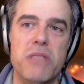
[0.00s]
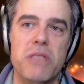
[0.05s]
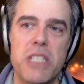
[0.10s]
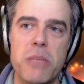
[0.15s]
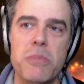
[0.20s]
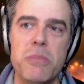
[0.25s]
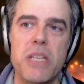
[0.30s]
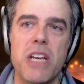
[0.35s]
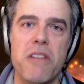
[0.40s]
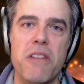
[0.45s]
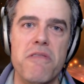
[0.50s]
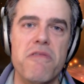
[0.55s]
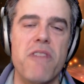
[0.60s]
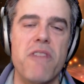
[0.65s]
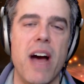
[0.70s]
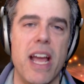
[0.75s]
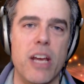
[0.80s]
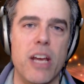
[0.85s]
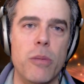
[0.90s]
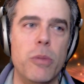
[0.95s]
Seems like a
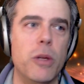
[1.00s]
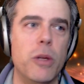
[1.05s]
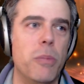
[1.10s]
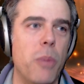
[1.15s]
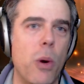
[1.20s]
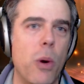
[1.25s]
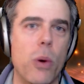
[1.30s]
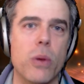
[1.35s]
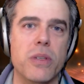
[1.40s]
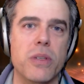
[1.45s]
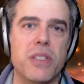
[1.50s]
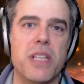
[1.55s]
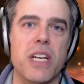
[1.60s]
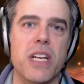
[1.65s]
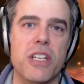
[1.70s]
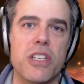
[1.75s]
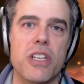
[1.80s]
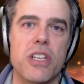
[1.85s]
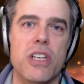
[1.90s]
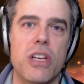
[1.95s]
viable Boros
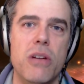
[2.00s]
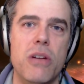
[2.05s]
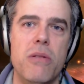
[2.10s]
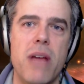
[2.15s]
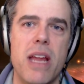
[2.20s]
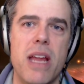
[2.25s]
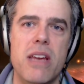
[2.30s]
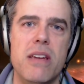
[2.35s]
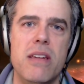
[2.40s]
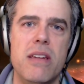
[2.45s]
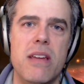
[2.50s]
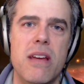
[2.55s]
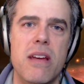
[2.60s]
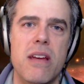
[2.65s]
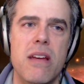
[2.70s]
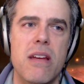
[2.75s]
thing to do, and,